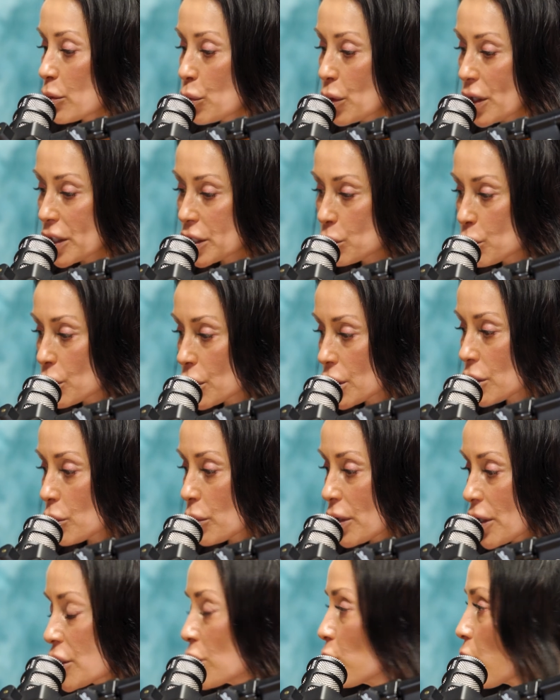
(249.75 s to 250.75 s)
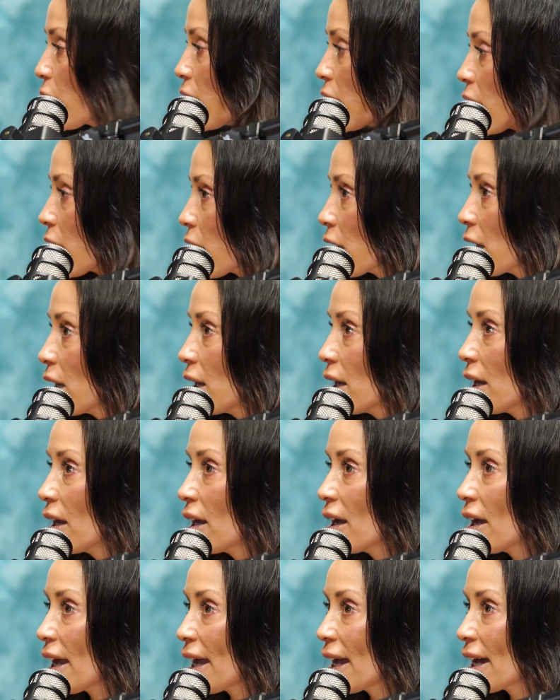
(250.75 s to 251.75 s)
where you were, where you are,
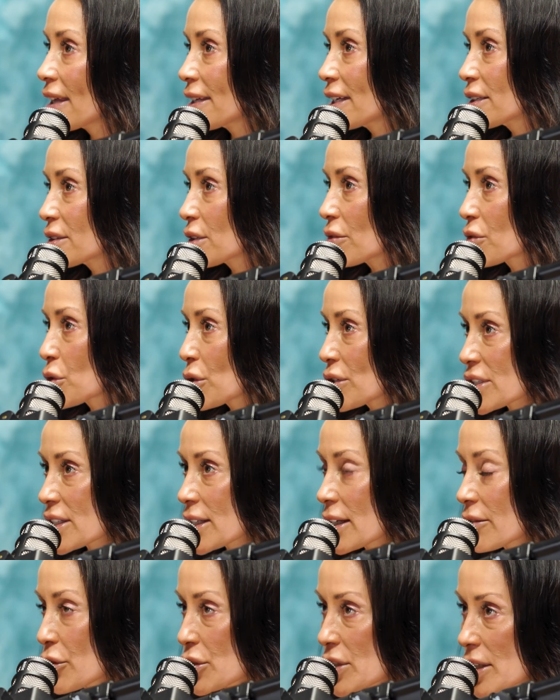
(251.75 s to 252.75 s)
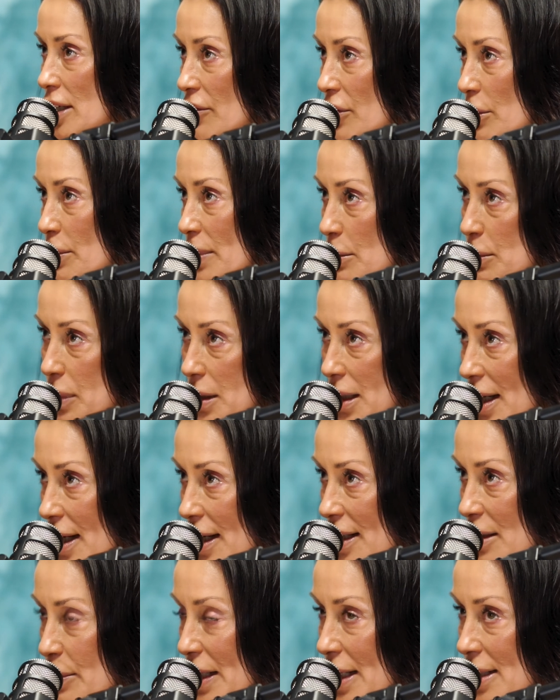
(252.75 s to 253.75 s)
and then of course give yourself a big
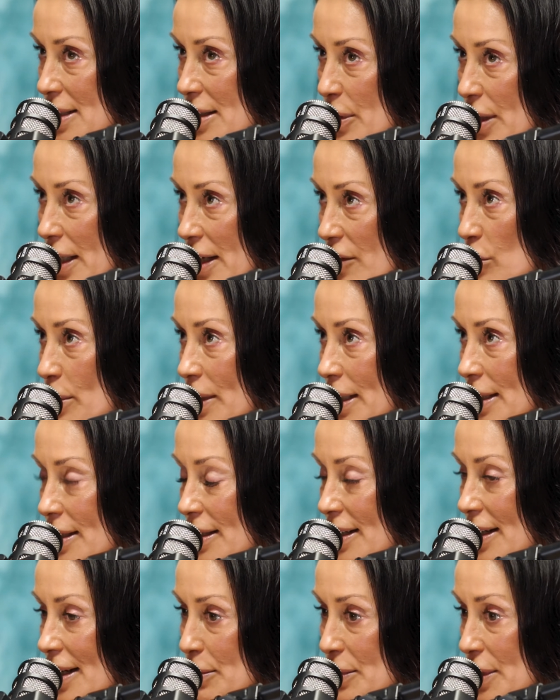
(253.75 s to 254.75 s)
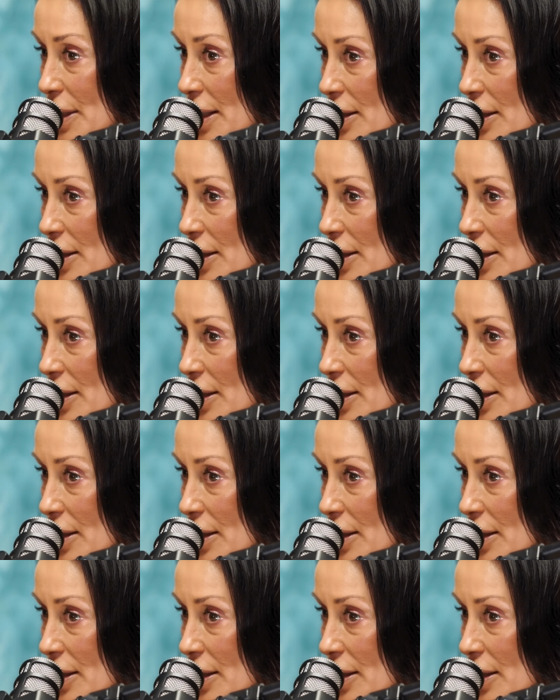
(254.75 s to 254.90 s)
plug because I want everybody to come to